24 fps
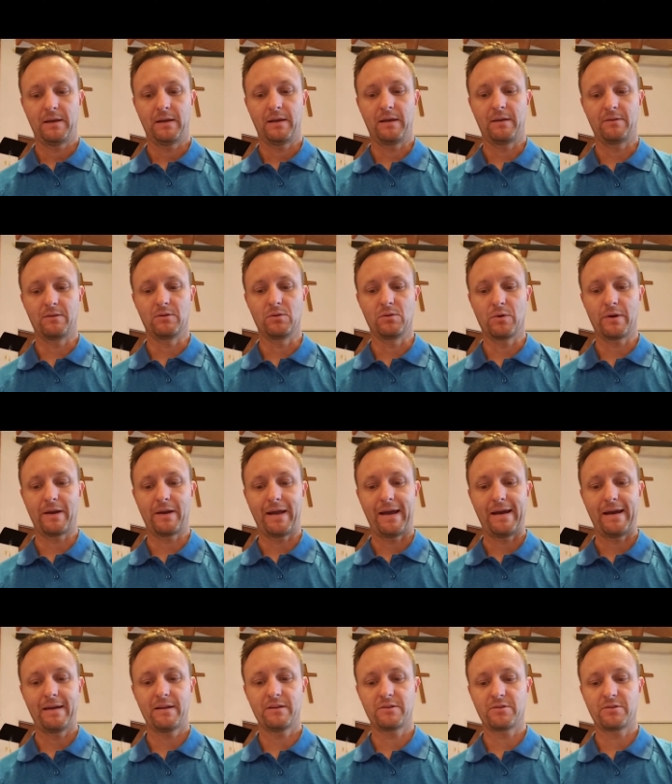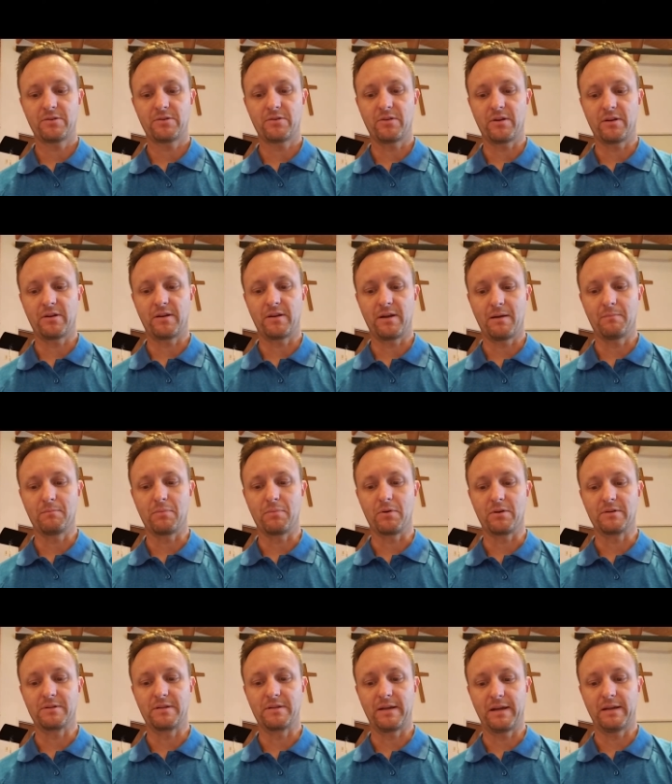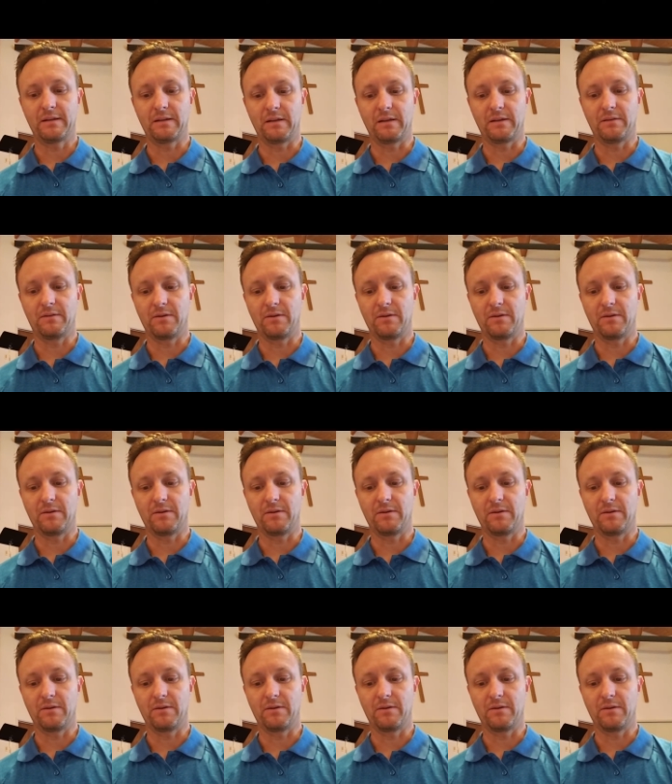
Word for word: And the Lord added to their number daily